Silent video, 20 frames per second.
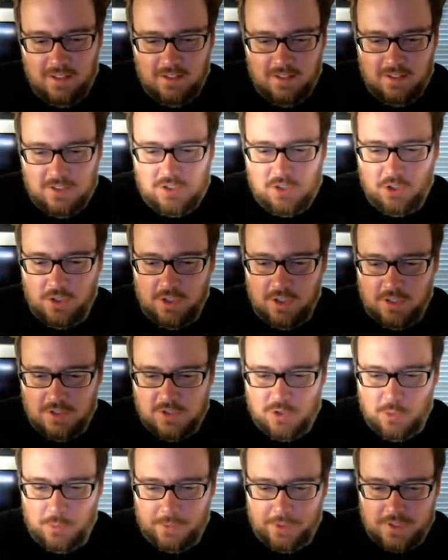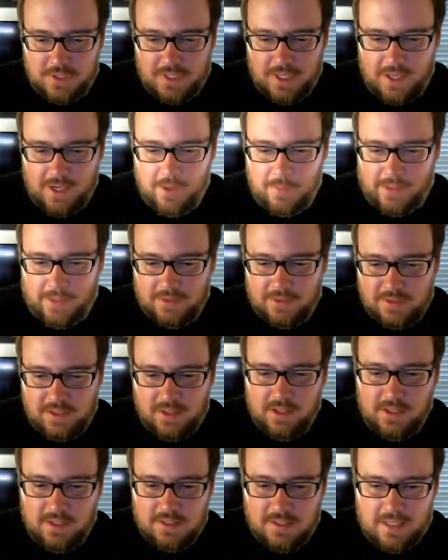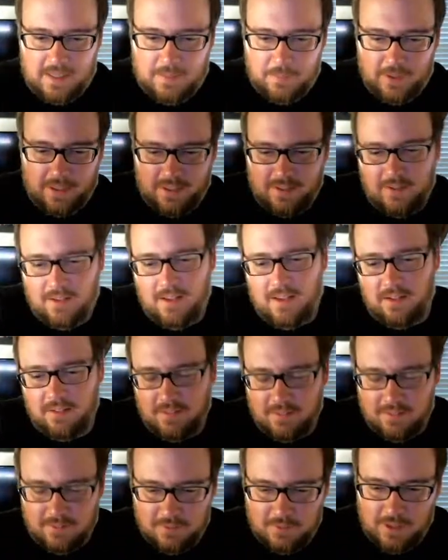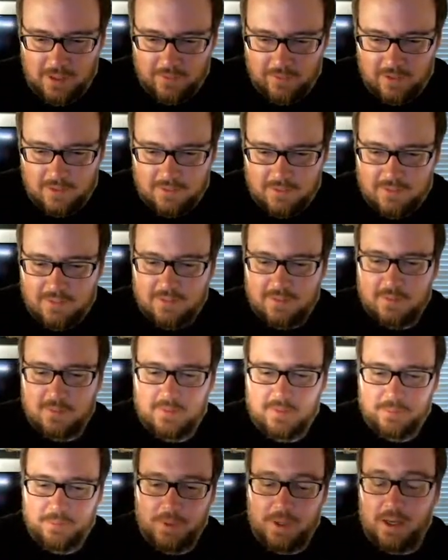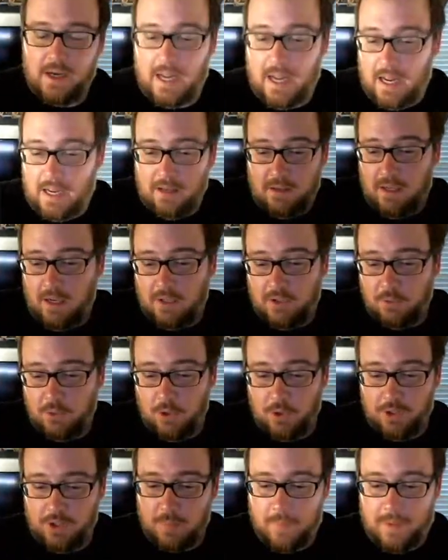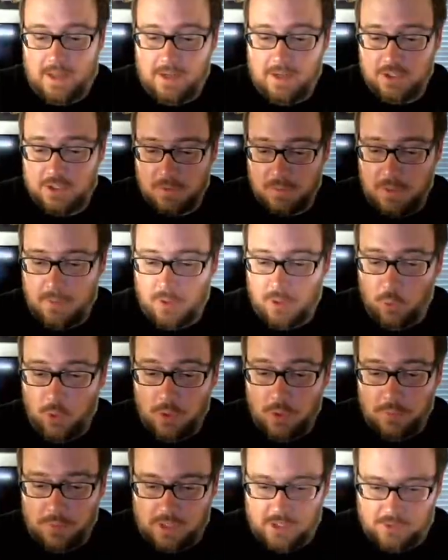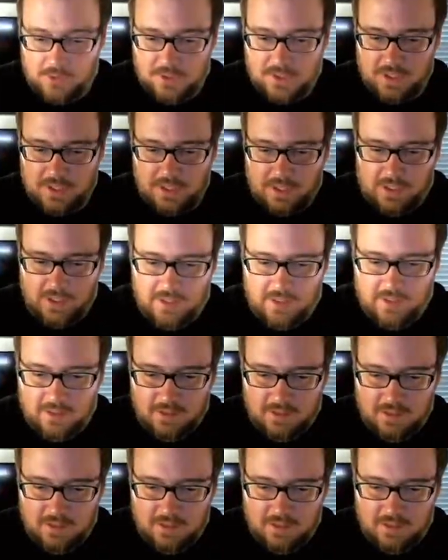it's hard to get super excited about things that I'm like, whatever. But I don't know anything about it, so maybe I would be interested in it.